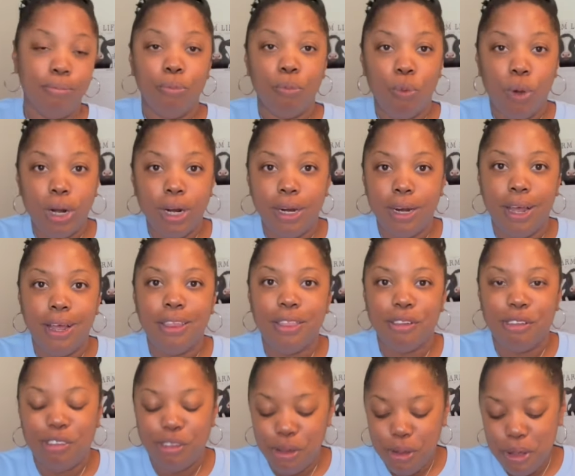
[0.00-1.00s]
one of the other
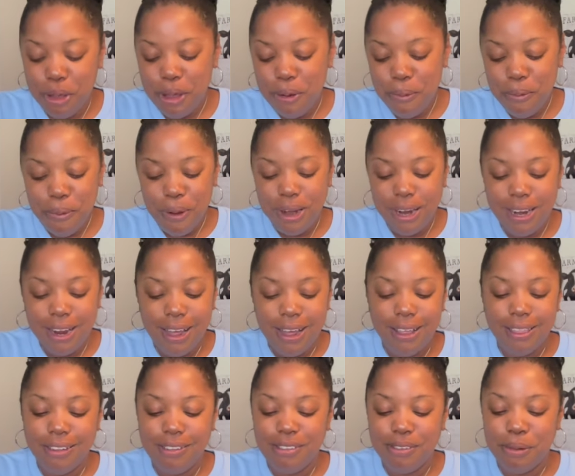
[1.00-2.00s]

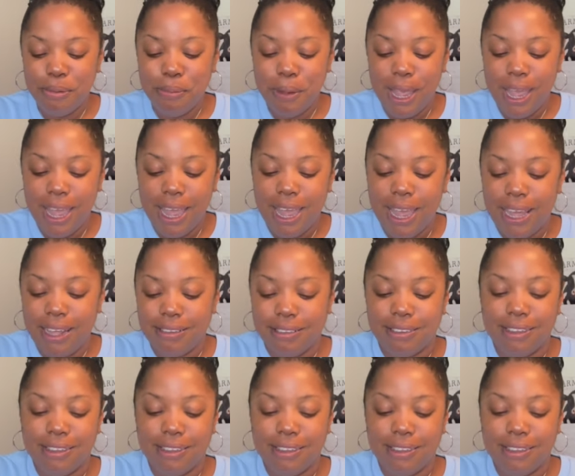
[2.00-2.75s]
two bags.